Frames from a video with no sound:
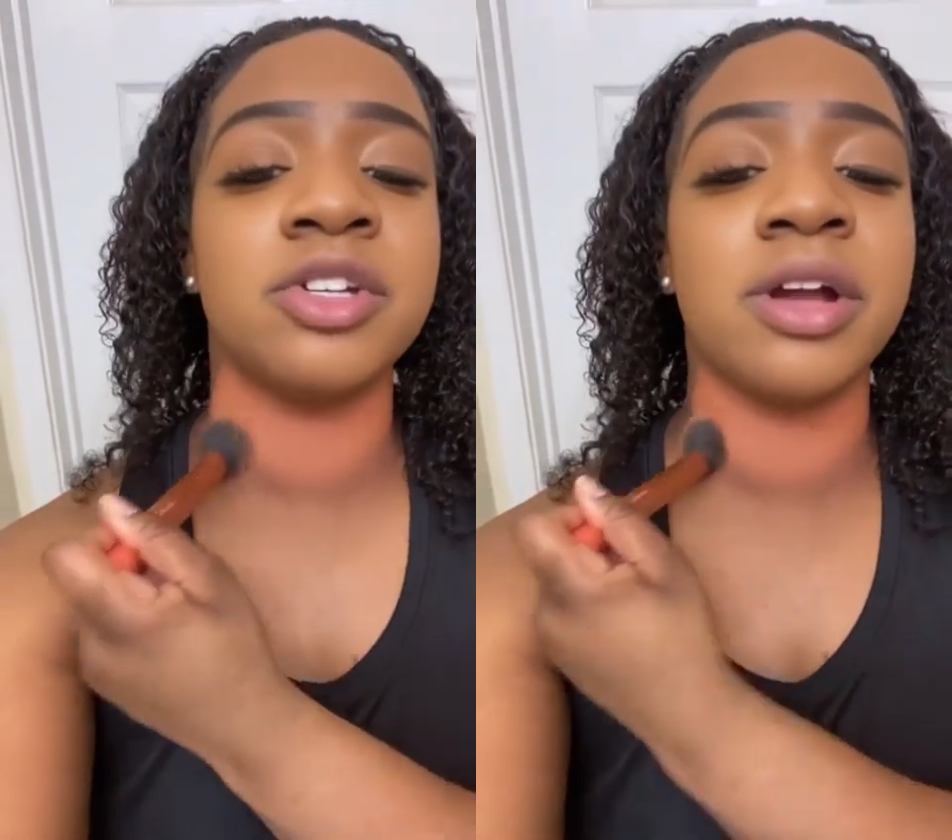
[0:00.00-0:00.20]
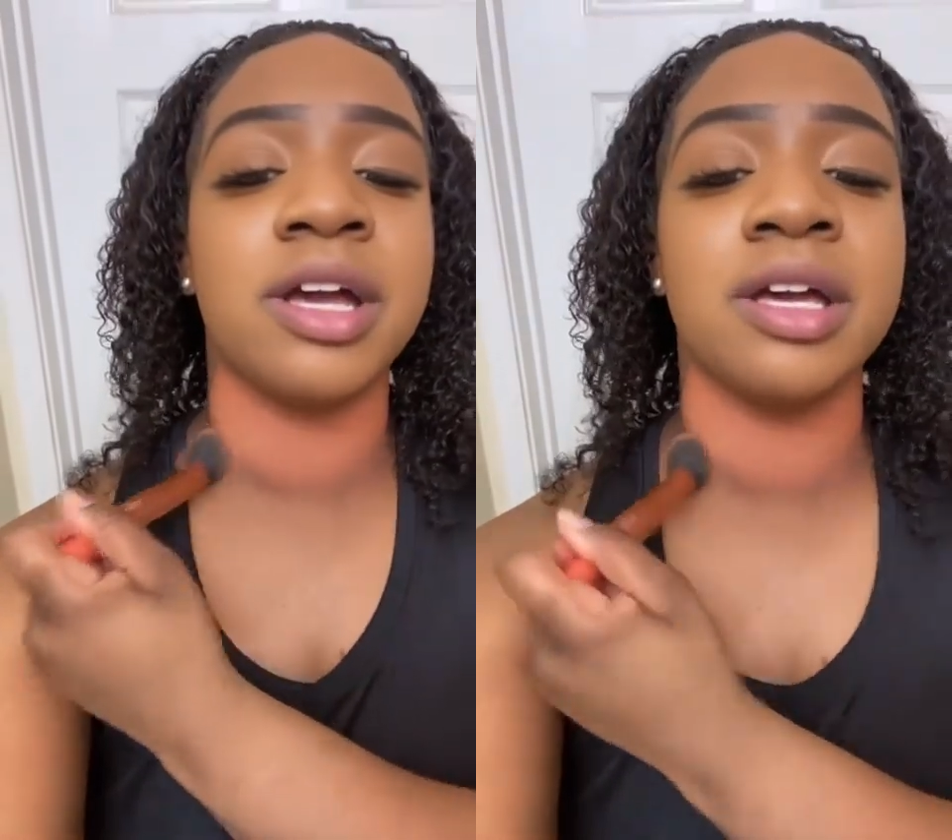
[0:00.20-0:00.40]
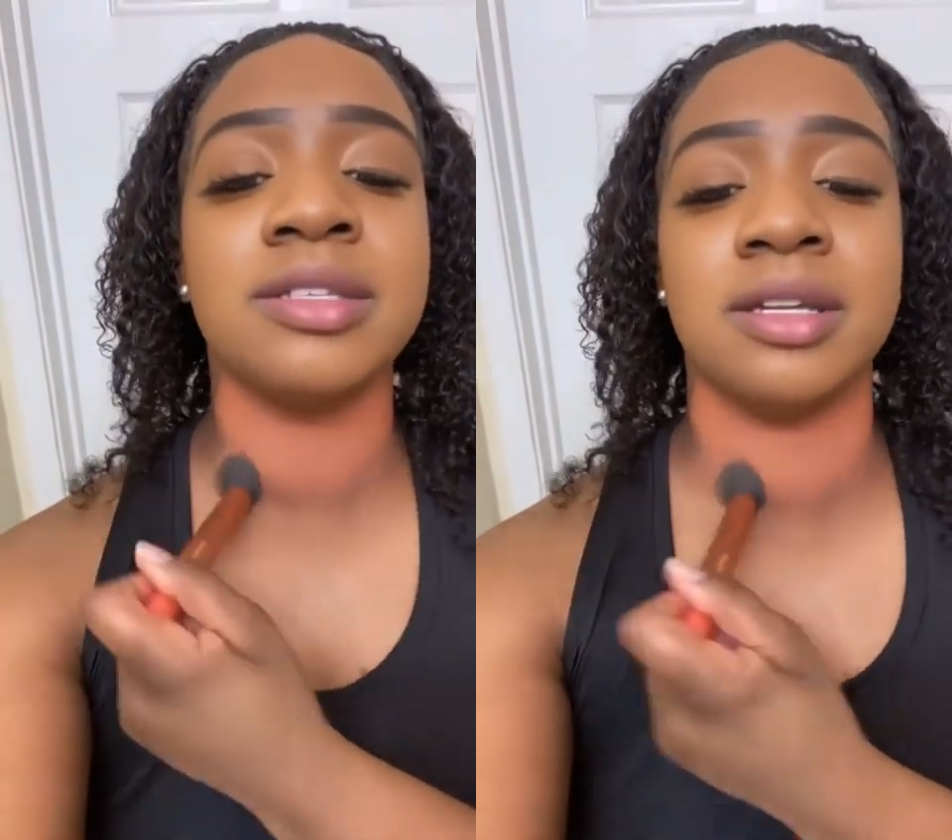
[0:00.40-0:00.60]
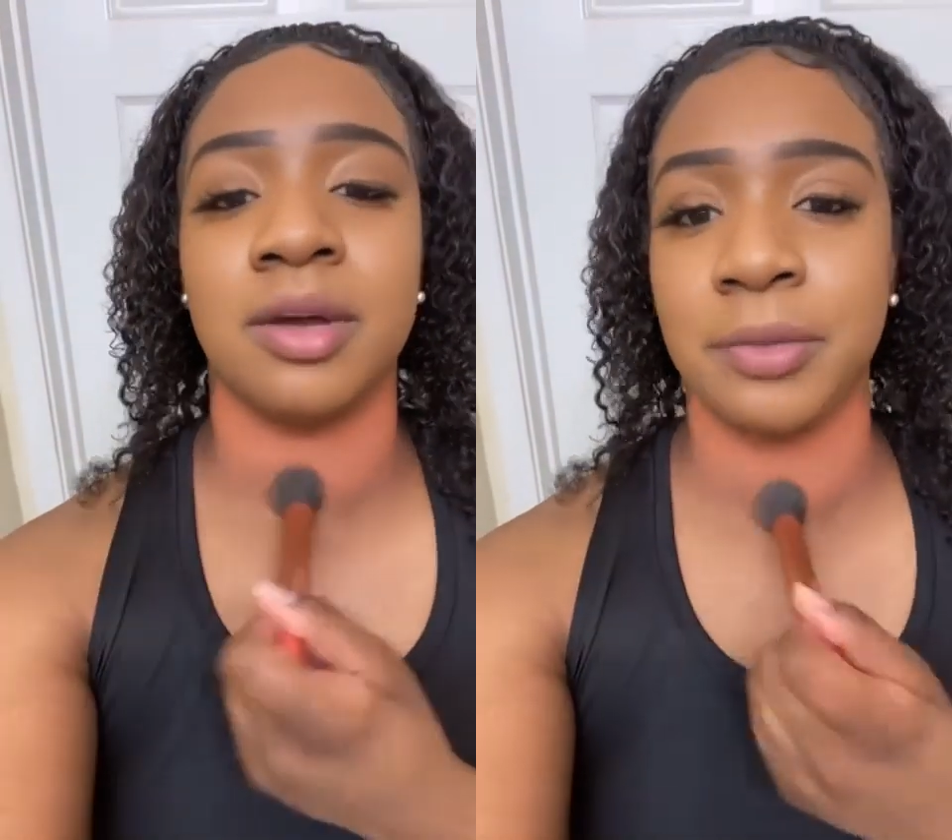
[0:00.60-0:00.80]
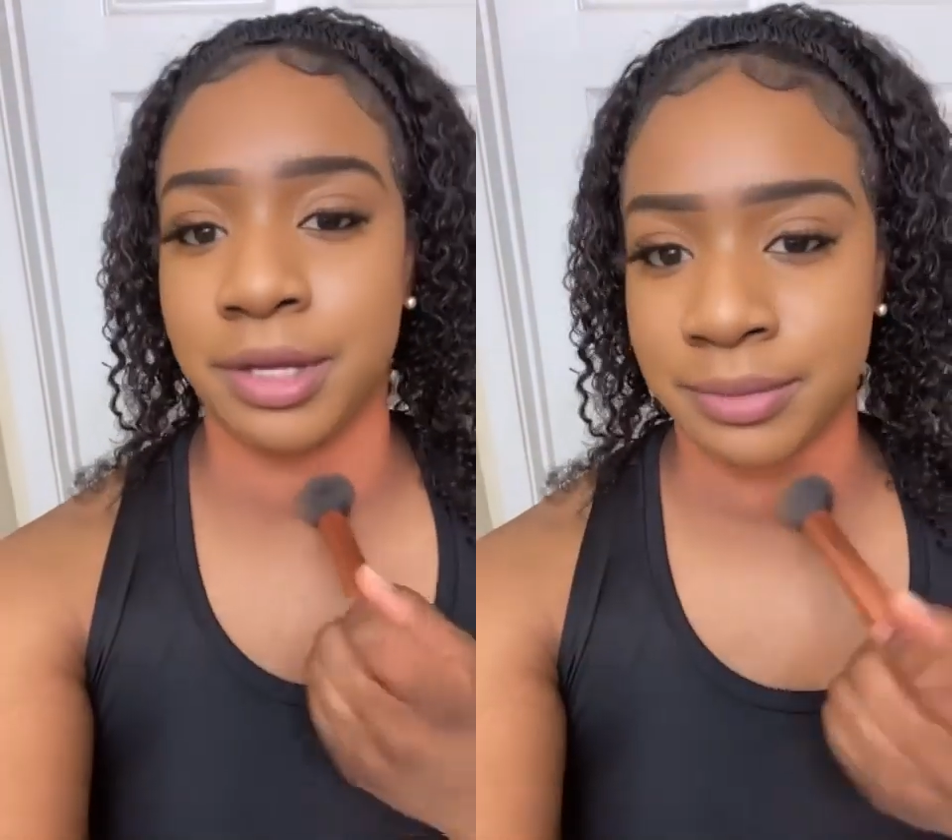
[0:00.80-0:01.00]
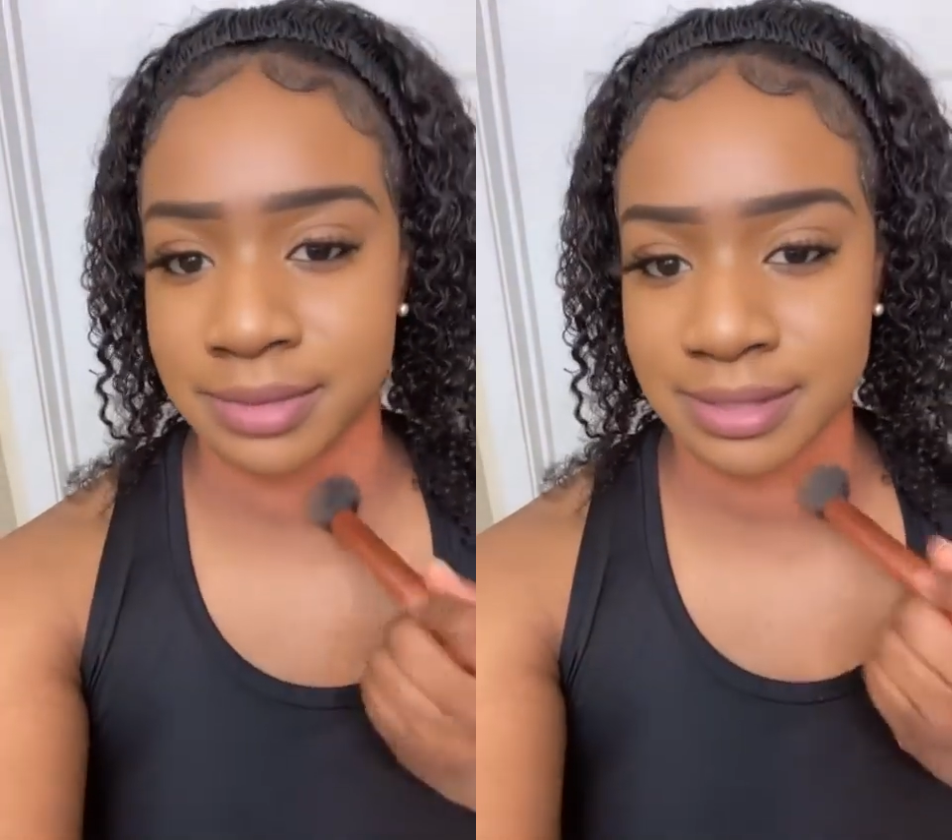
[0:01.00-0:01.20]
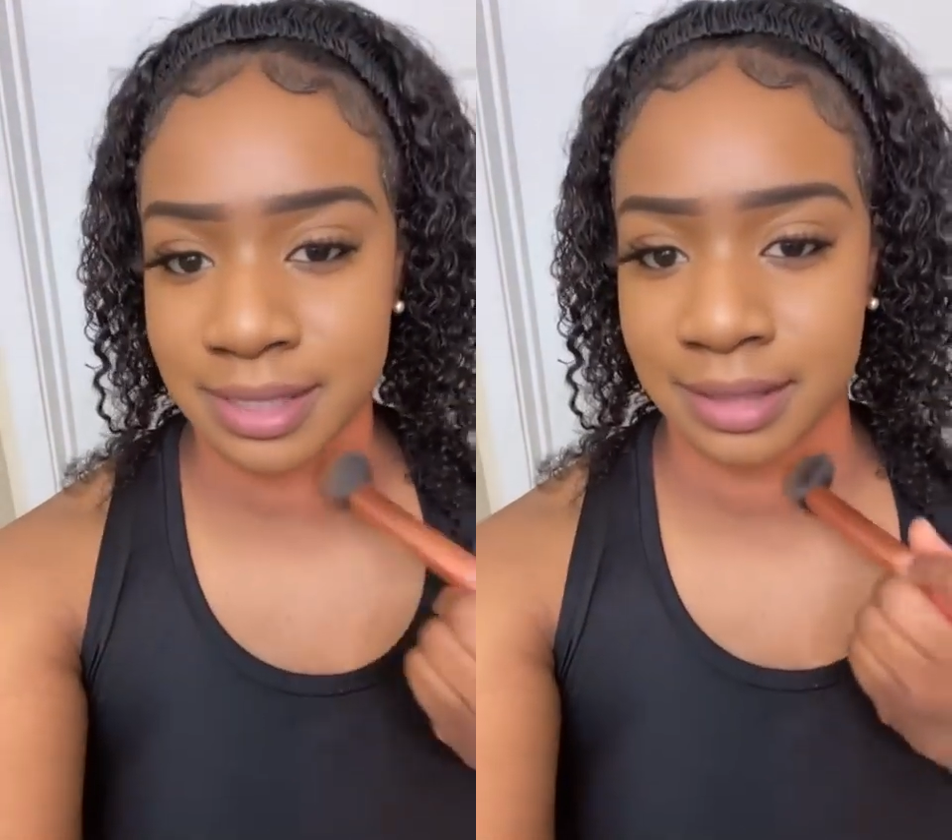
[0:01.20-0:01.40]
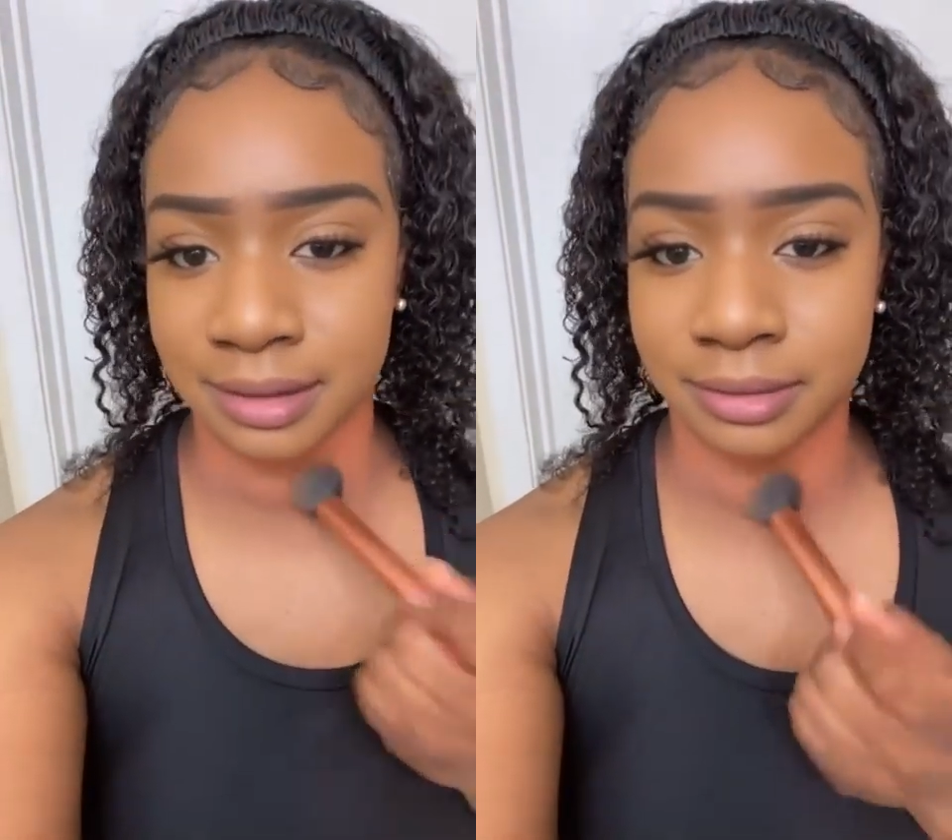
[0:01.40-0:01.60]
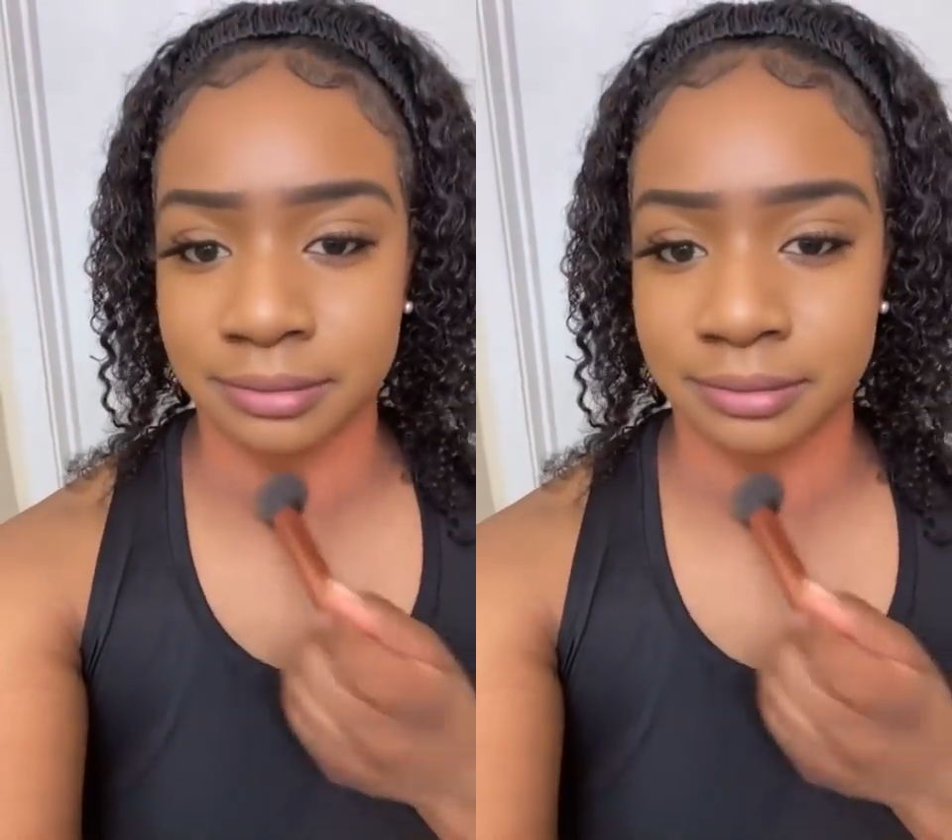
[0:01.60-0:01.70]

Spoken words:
dries, and then we're gonna set it.